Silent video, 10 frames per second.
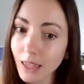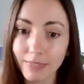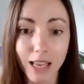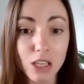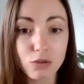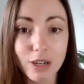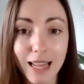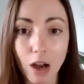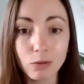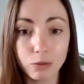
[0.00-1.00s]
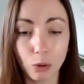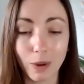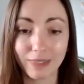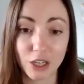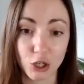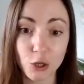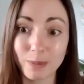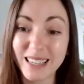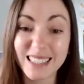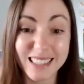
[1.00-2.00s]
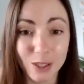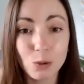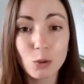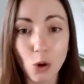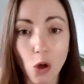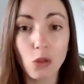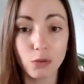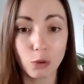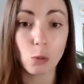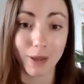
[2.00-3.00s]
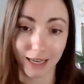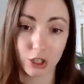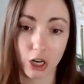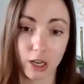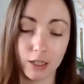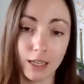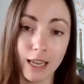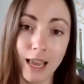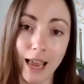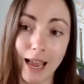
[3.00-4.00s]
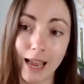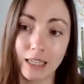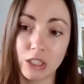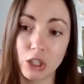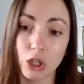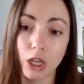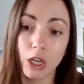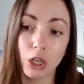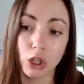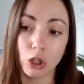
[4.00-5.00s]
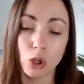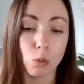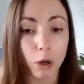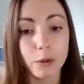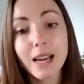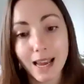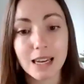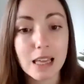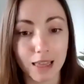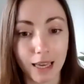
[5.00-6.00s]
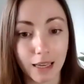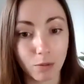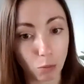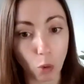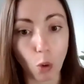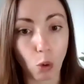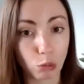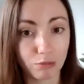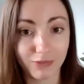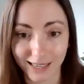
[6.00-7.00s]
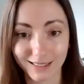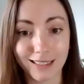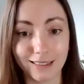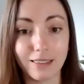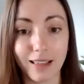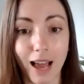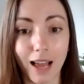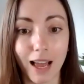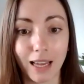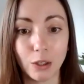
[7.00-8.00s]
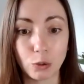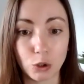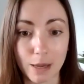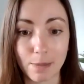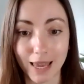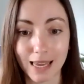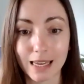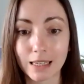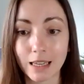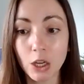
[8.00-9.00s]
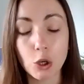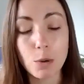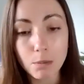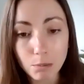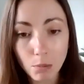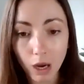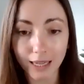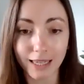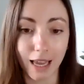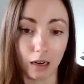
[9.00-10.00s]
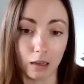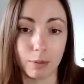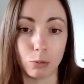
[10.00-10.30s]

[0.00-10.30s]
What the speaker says: That's really helpful when they do, but it's still not the full picture. And you won't get anything more tested than that at your GP. You might get a little bit